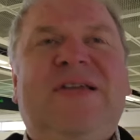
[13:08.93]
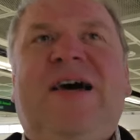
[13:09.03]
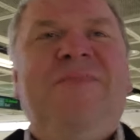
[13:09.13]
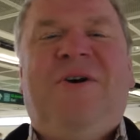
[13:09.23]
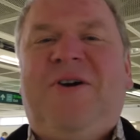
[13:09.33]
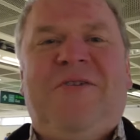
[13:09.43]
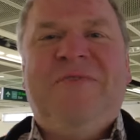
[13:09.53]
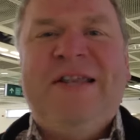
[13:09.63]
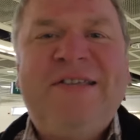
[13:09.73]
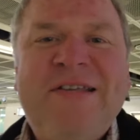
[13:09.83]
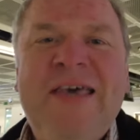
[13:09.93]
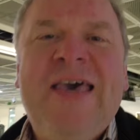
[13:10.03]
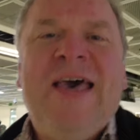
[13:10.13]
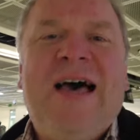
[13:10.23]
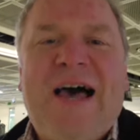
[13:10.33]
I'm not convinced.
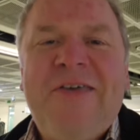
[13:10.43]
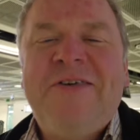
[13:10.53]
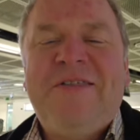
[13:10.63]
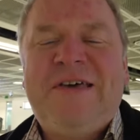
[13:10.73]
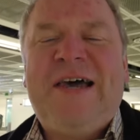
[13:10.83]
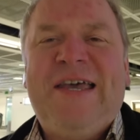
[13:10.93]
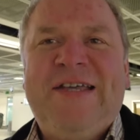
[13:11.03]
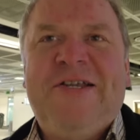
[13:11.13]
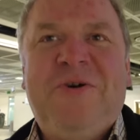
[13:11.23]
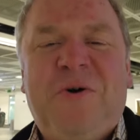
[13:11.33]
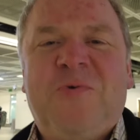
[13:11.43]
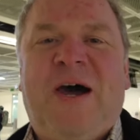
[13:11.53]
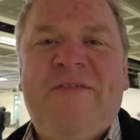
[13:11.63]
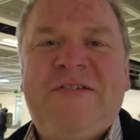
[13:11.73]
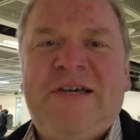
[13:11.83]
I think that is an old
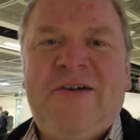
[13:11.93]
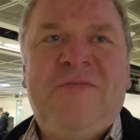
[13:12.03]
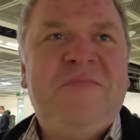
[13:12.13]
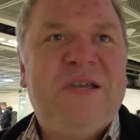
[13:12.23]
wives' tale